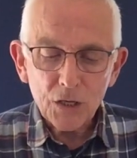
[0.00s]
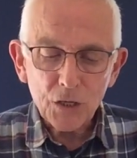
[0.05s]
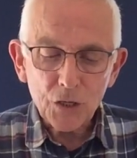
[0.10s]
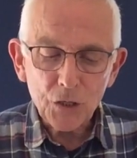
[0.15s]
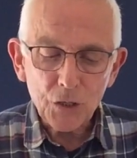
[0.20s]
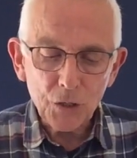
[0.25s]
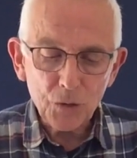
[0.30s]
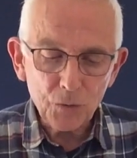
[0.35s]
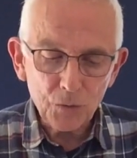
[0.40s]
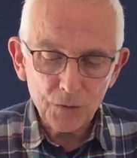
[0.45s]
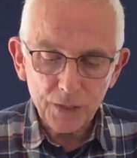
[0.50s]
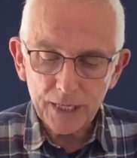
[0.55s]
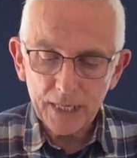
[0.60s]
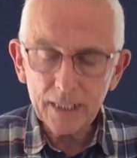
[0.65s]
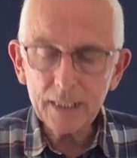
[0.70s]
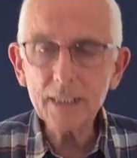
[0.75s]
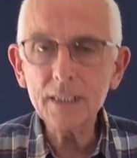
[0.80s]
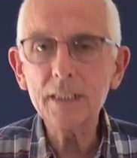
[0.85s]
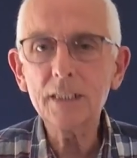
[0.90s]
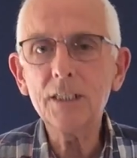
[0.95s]
You
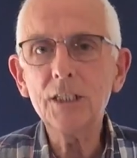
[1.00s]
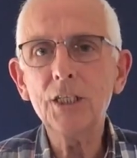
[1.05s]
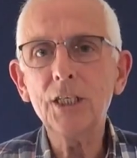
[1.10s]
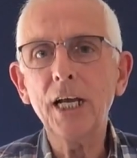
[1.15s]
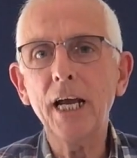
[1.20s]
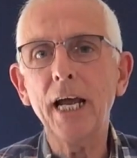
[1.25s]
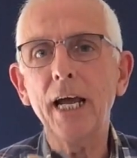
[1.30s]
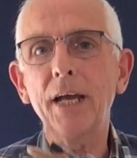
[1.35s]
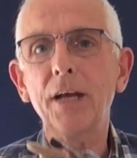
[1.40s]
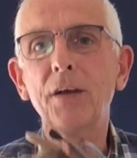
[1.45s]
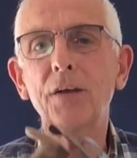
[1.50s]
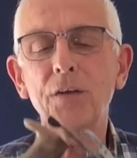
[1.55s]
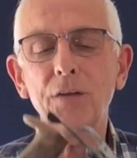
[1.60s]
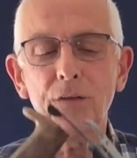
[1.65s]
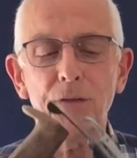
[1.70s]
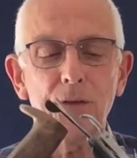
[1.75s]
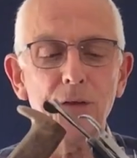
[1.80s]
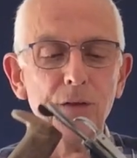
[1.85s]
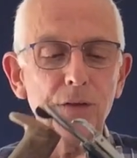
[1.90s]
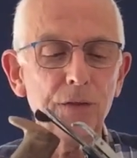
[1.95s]
need to check
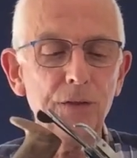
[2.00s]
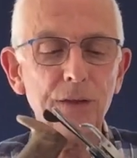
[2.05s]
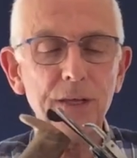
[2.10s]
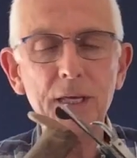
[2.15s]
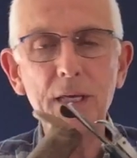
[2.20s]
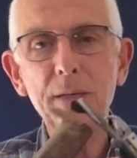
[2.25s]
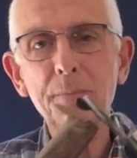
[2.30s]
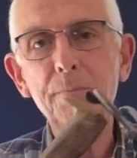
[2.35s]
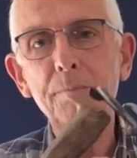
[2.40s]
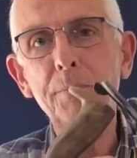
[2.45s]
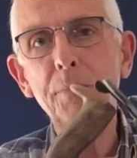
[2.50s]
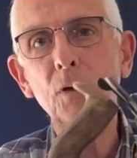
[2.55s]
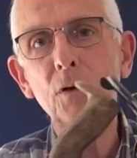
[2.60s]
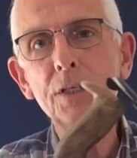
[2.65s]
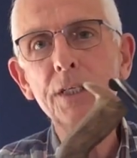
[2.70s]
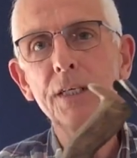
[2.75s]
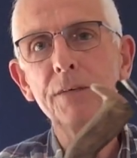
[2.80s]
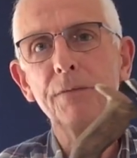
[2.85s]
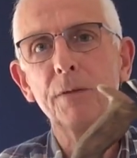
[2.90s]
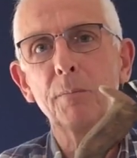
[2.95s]
that the
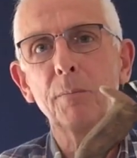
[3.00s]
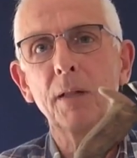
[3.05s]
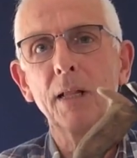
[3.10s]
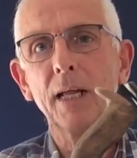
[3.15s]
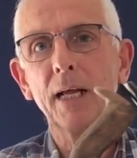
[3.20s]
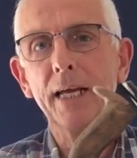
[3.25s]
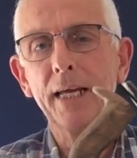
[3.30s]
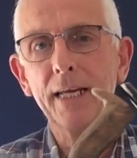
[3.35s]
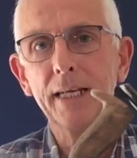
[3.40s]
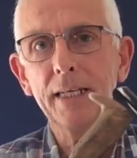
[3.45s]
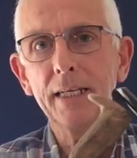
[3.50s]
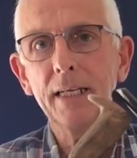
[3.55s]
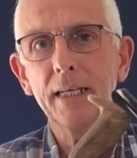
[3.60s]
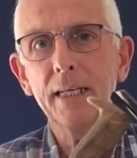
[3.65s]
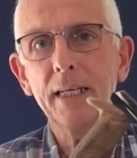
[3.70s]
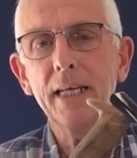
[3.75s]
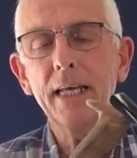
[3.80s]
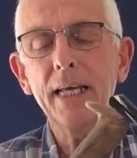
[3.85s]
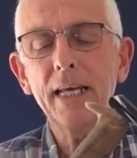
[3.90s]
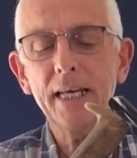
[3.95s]
body of the plane
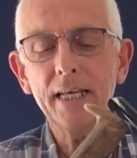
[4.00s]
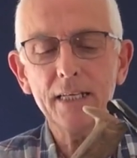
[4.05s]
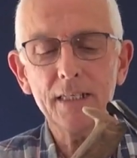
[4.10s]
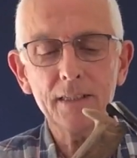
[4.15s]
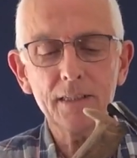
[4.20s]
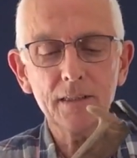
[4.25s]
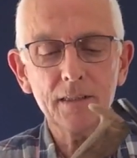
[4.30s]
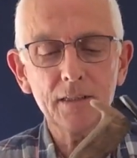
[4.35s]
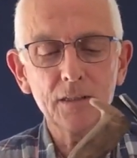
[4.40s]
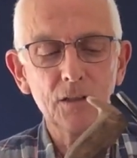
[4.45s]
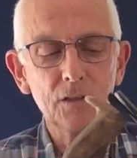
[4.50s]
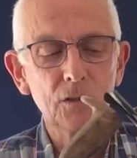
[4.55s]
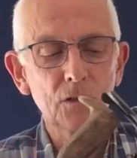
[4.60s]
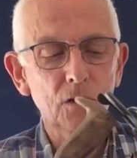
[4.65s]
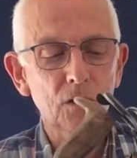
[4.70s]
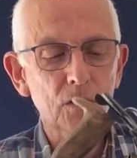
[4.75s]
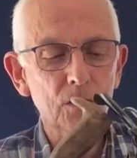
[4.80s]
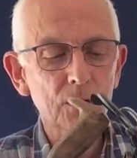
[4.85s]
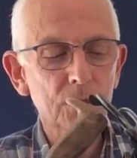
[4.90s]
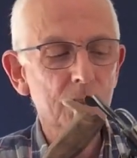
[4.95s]
is
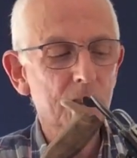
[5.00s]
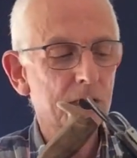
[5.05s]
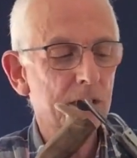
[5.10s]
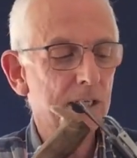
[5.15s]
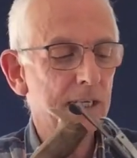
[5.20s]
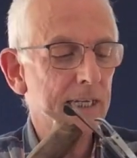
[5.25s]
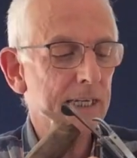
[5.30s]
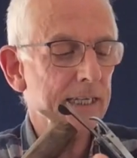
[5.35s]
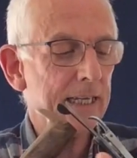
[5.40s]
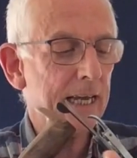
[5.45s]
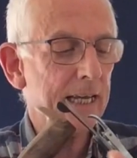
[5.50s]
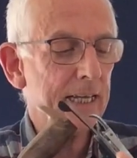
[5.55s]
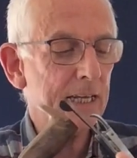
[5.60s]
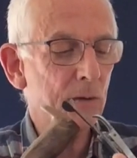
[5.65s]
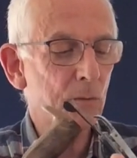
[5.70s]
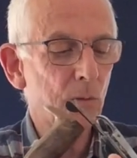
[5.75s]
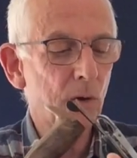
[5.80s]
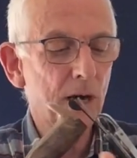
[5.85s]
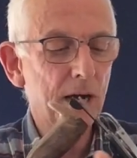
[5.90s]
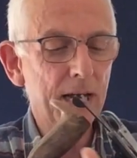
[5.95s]
not in
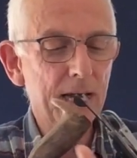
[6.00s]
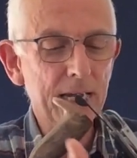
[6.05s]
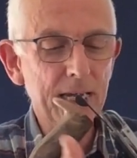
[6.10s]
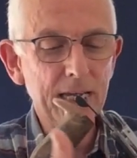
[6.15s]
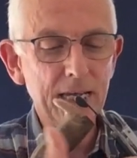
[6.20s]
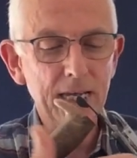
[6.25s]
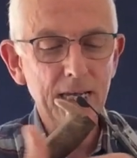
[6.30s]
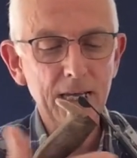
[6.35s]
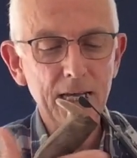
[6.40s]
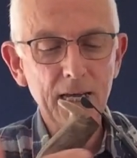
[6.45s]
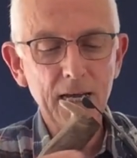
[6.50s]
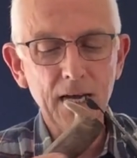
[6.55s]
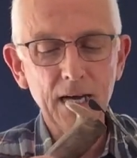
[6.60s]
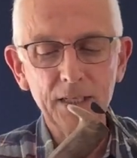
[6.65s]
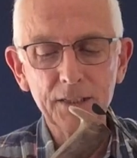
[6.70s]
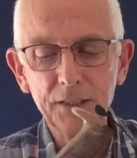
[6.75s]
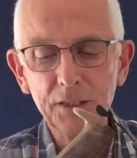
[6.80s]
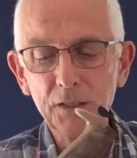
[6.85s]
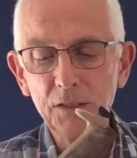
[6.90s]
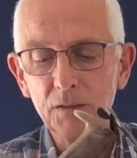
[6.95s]
any way
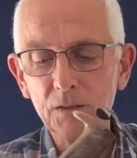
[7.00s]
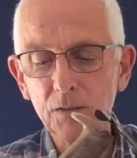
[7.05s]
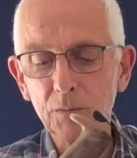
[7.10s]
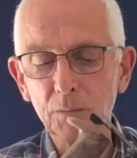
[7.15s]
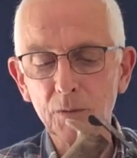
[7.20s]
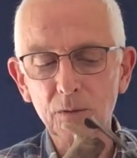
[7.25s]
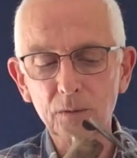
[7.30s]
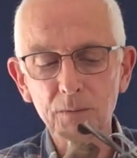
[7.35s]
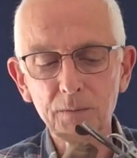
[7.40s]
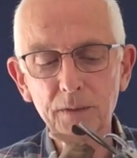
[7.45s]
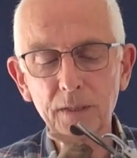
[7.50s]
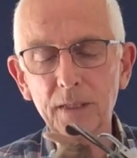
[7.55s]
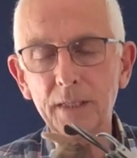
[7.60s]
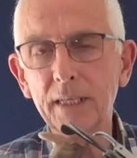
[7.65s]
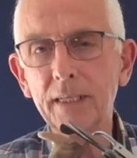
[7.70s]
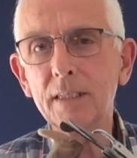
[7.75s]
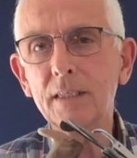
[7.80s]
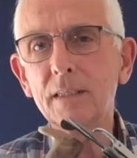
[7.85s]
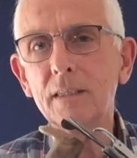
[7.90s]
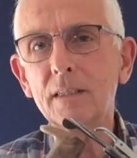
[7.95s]
unusable, and
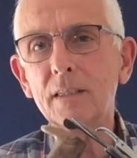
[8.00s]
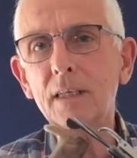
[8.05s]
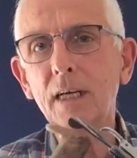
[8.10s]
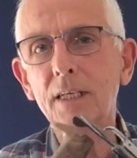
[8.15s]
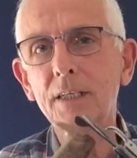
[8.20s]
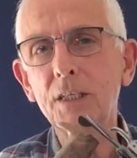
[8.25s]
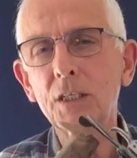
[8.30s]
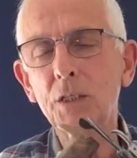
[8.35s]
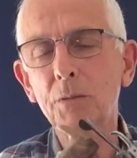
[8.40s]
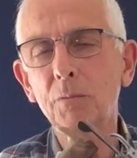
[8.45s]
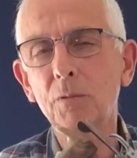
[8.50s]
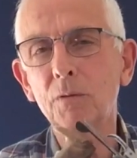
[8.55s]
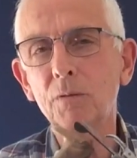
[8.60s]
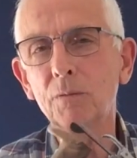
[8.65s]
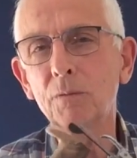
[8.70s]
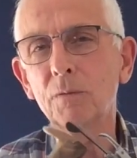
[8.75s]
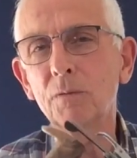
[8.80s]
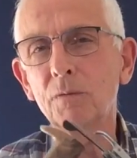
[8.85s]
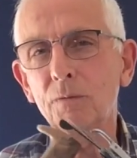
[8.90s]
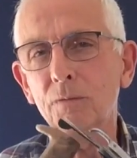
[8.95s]
it's unusable
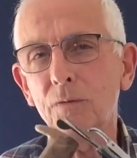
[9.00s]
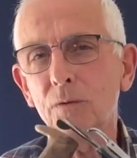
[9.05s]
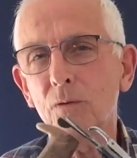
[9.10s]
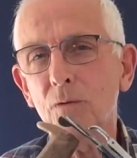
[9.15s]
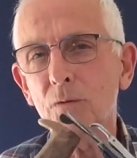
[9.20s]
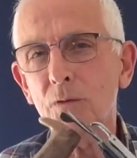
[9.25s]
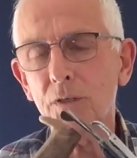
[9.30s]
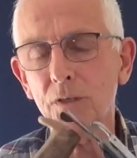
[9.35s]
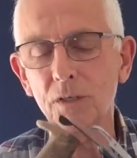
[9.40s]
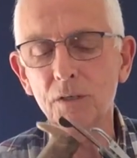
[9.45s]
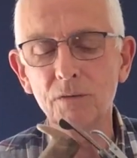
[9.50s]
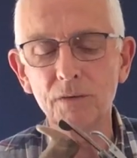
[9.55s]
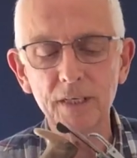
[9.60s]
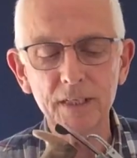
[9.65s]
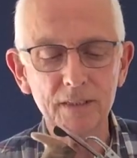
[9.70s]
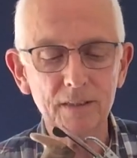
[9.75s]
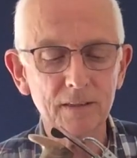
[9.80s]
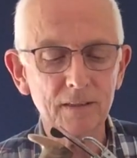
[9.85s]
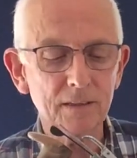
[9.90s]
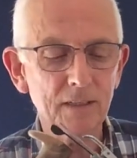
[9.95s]
for two
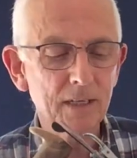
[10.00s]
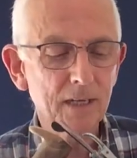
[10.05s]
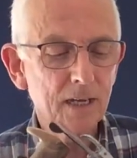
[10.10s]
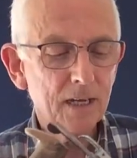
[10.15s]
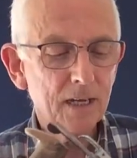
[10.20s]
reasons.